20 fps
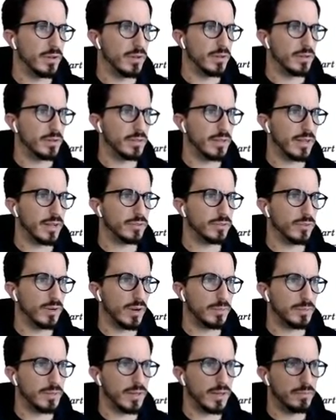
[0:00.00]
that
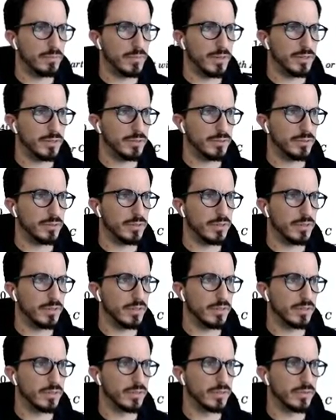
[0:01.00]
drop down menu
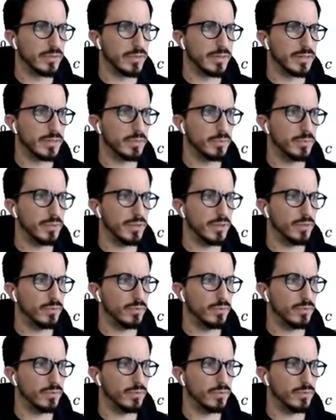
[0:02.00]
is going to be